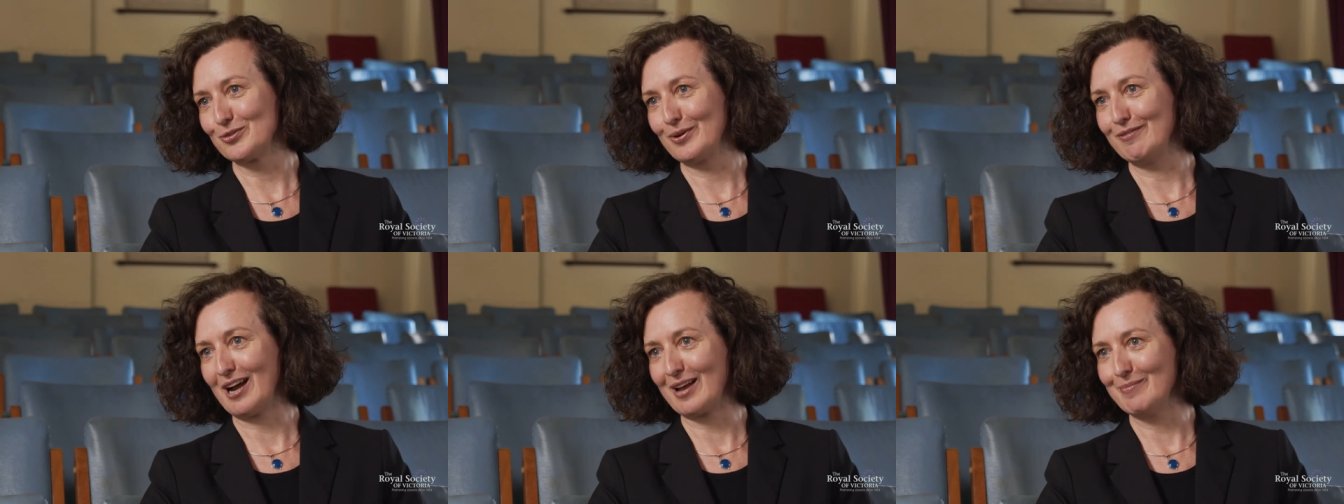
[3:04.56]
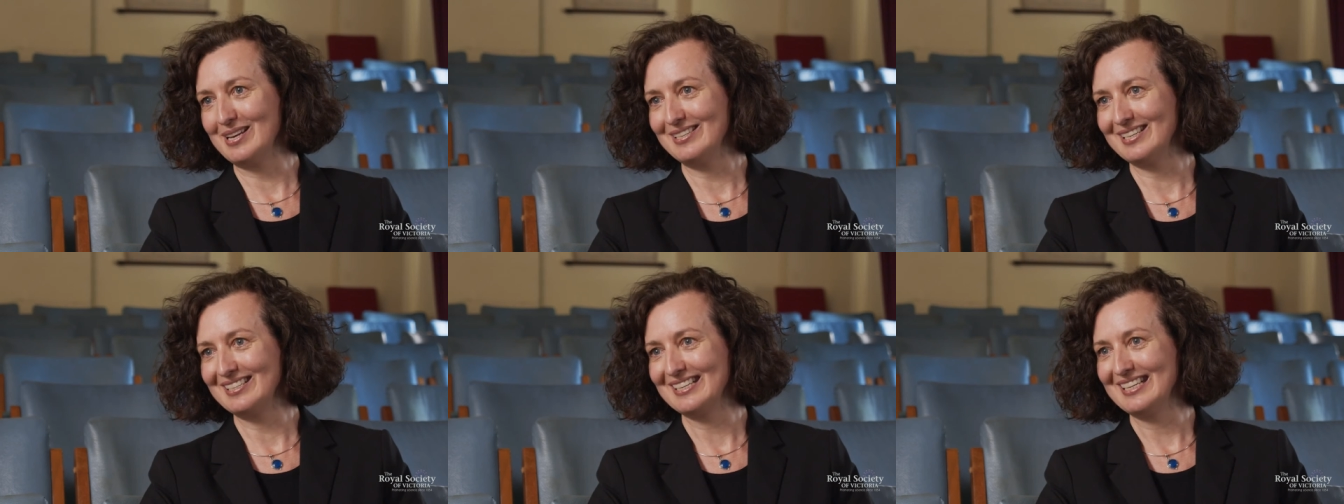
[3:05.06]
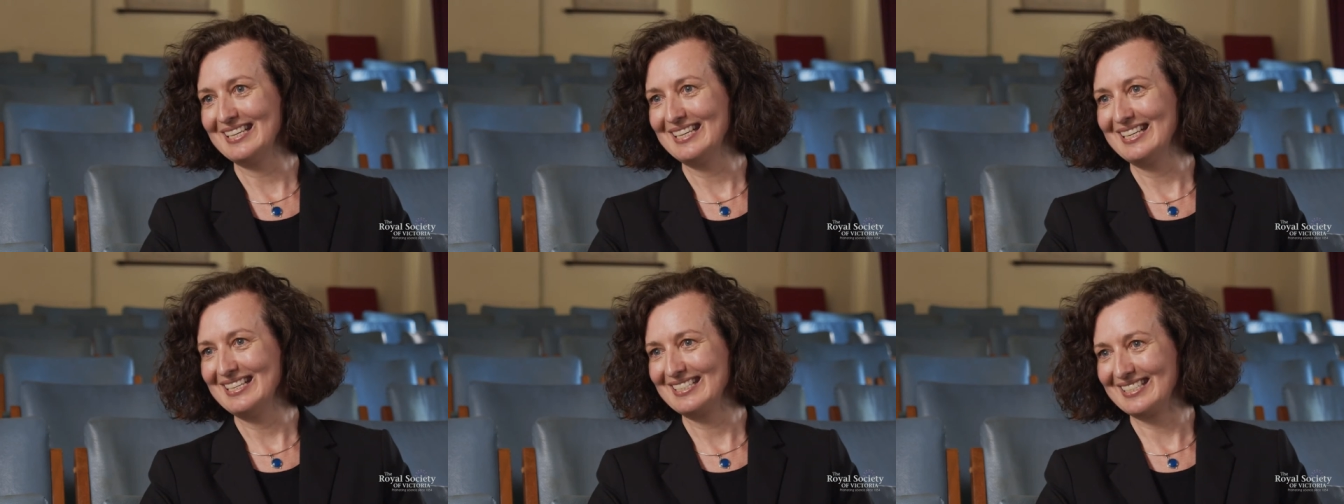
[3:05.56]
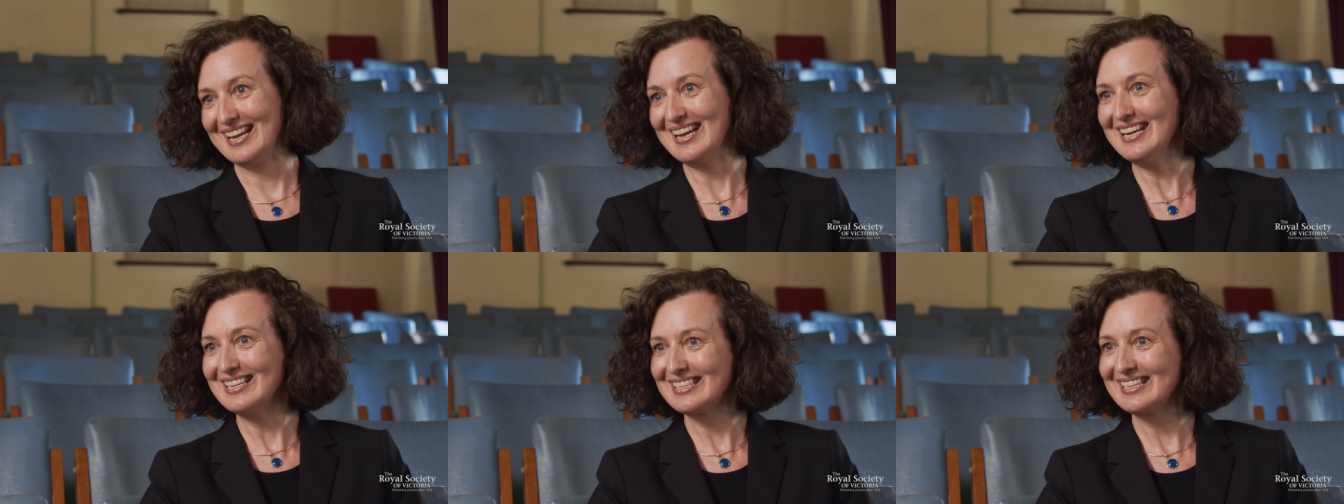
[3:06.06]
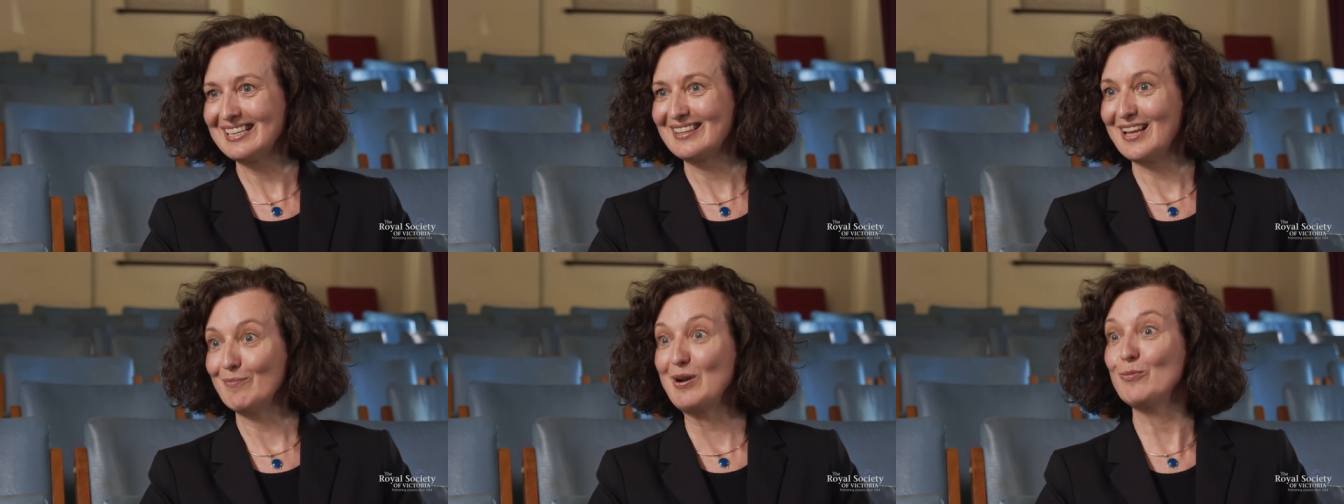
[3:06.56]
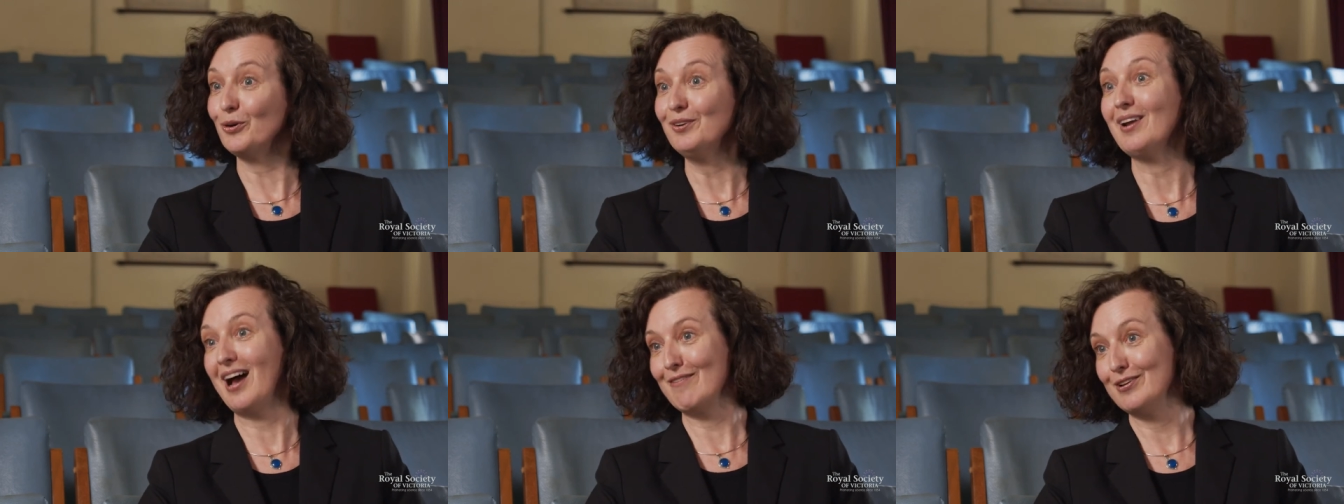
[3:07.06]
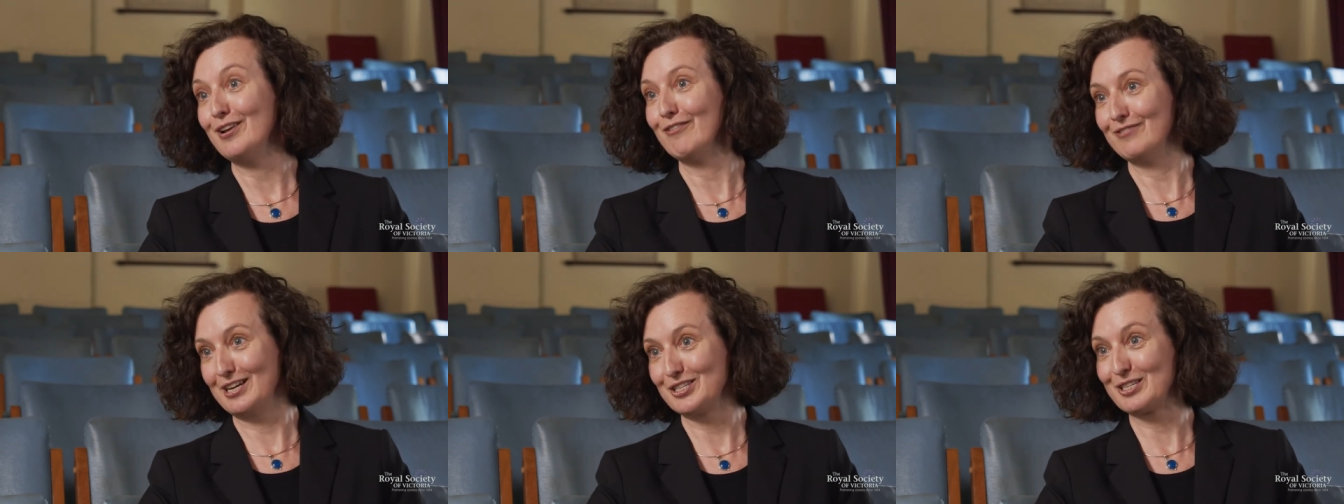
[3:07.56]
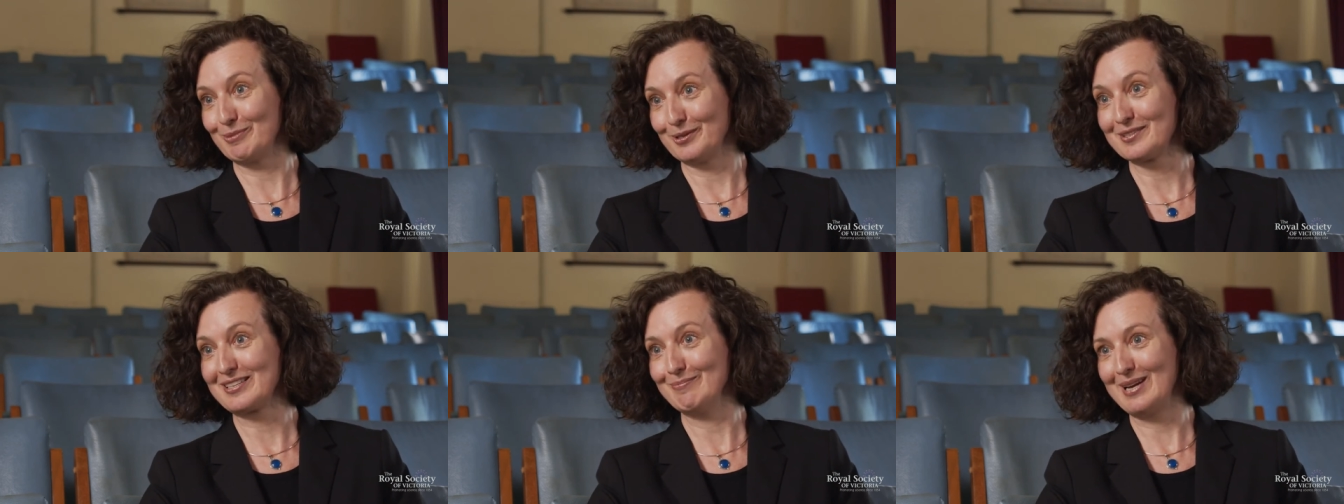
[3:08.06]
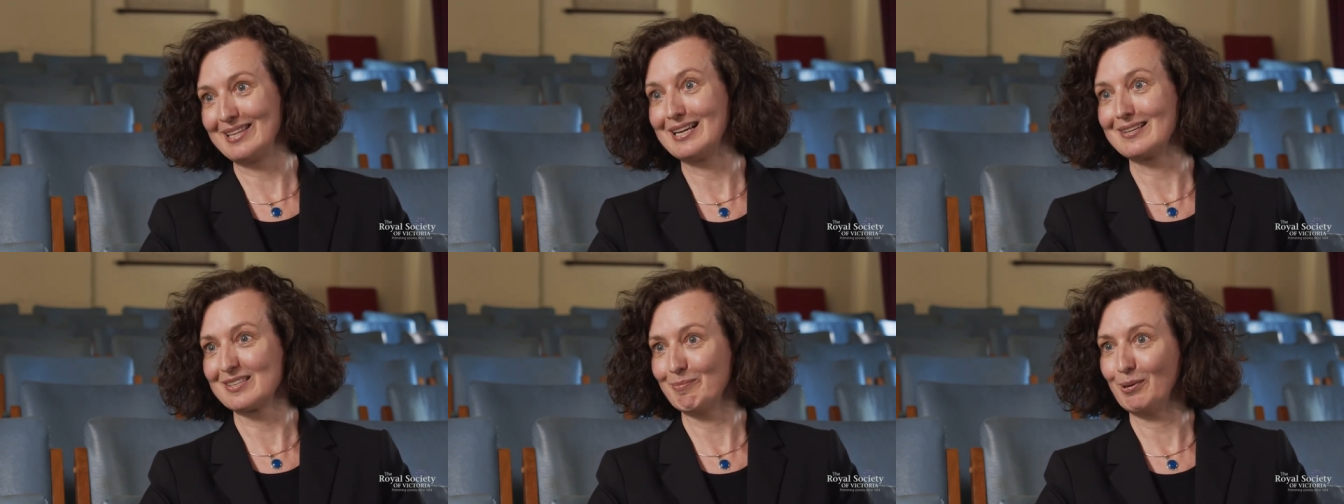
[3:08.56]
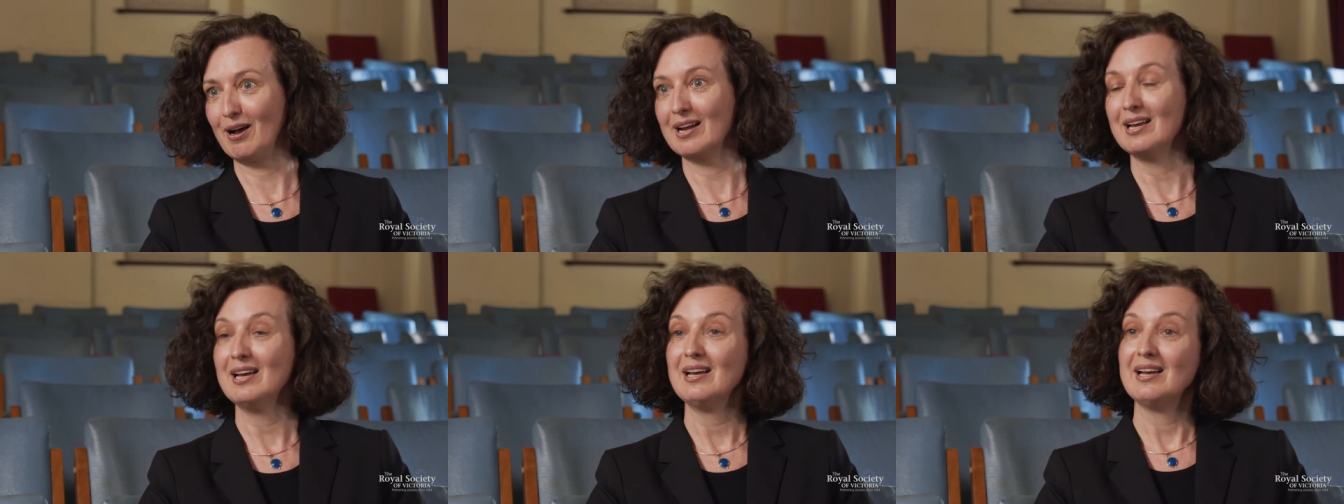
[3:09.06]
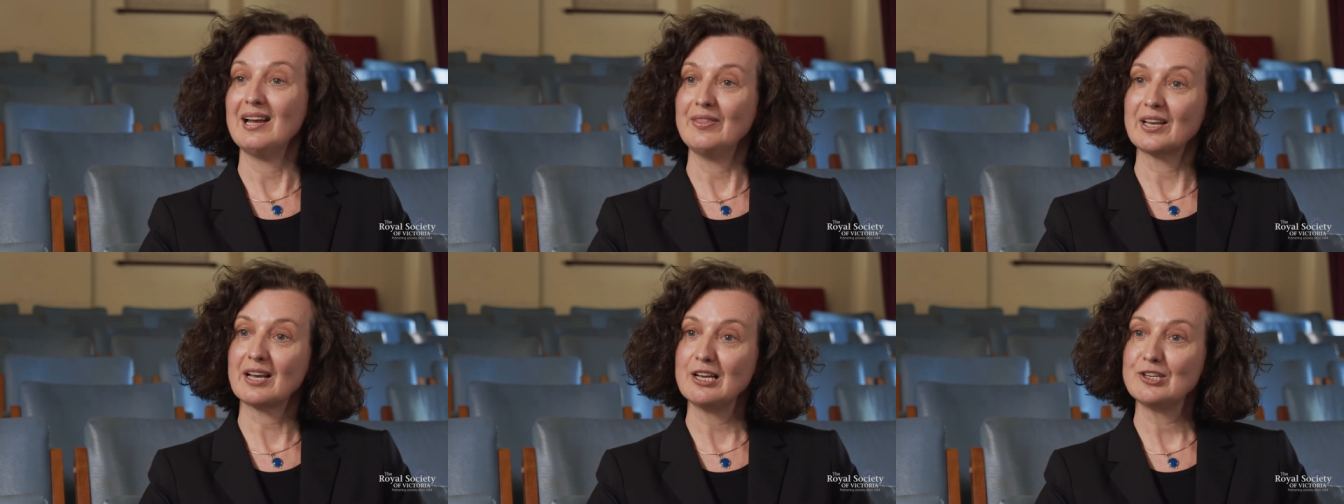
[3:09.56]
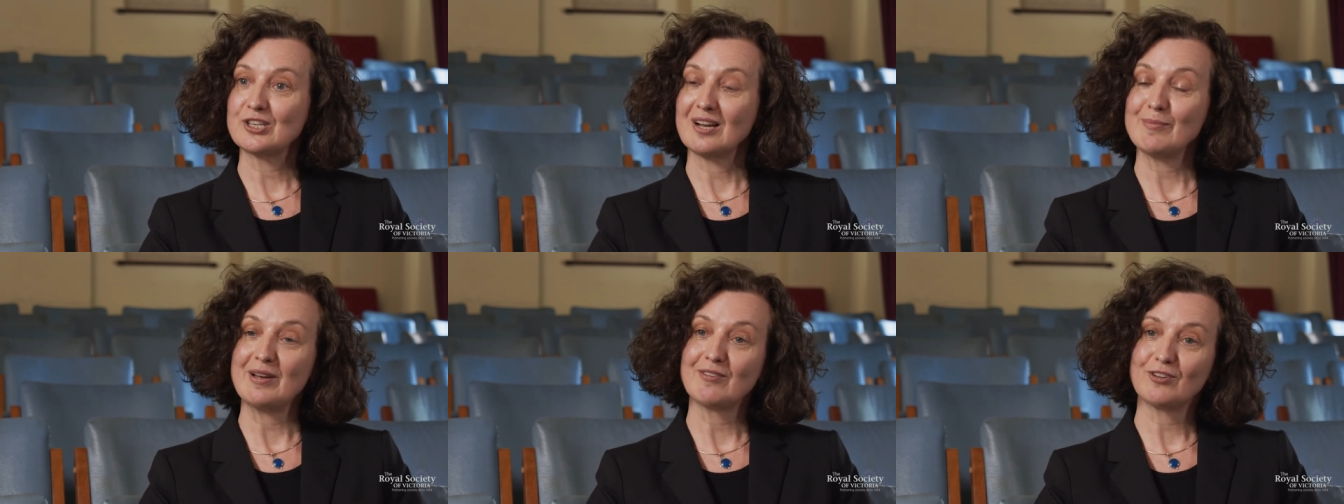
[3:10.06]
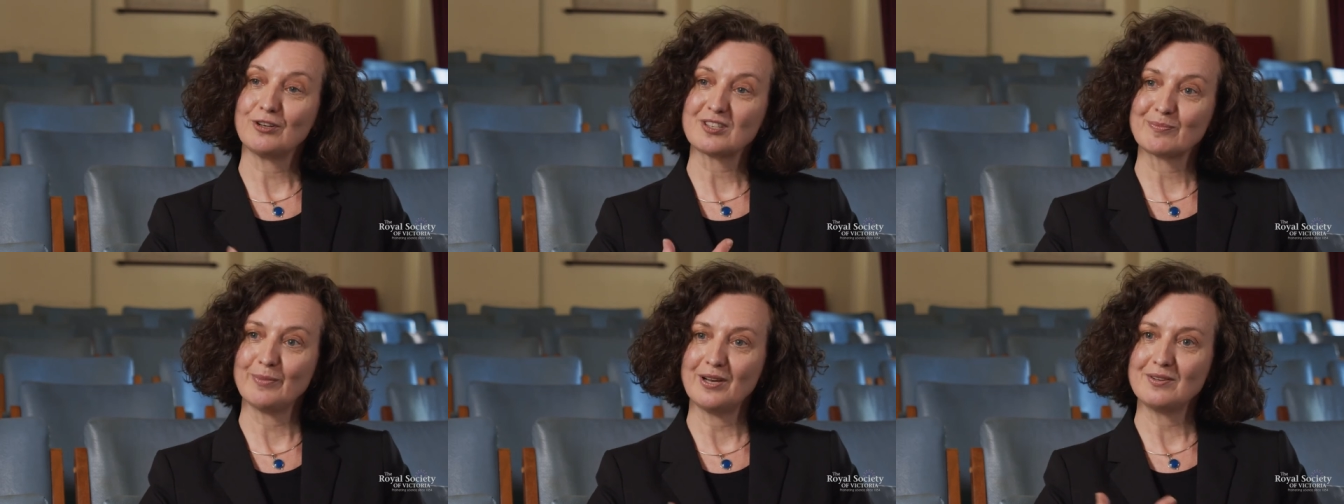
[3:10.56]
as we're recommended to eat, then we wouldn't have enough vegetables to meet that supply in the country. I mean, of course,